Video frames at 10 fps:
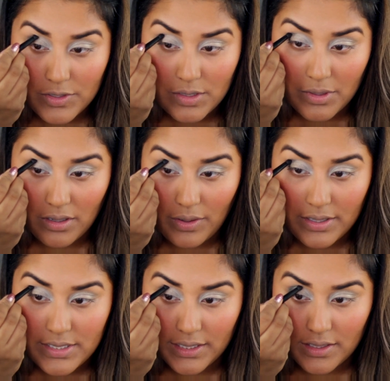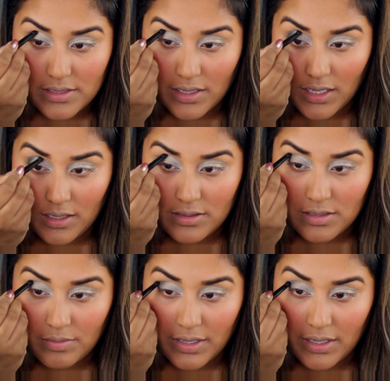So I'm gonna go ahead and take this
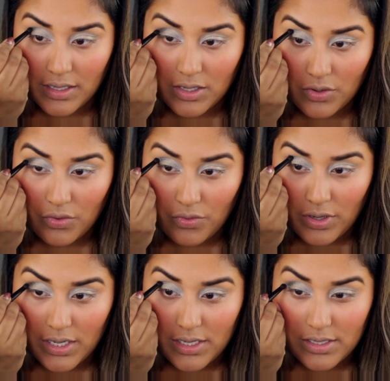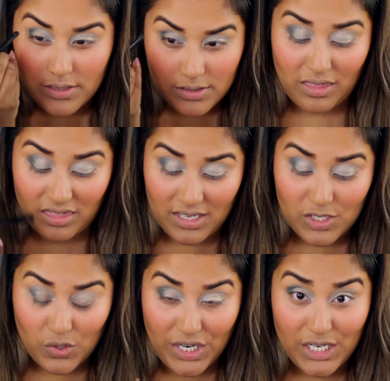into my crease.
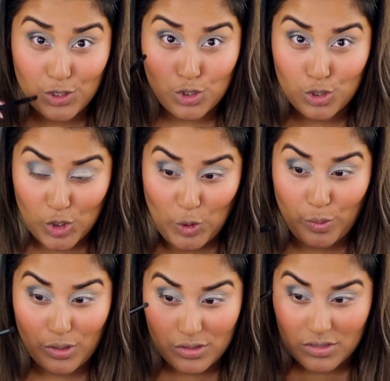This green is super,